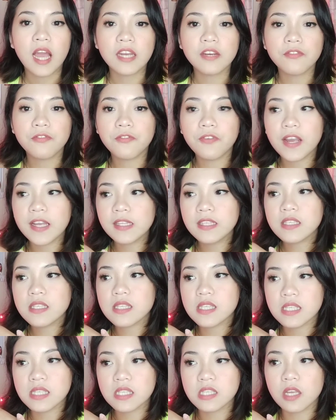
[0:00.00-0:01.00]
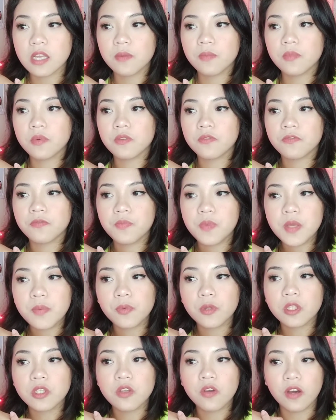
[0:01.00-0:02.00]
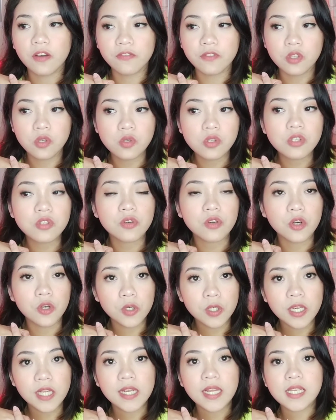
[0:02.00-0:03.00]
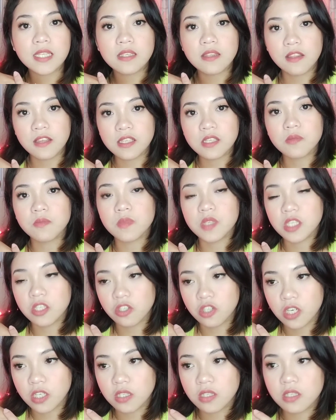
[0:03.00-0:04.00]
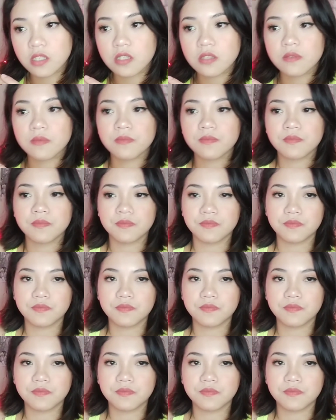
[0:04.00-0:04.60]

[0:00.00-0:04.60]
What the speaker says: and the filing system of people you have used to organize these messages.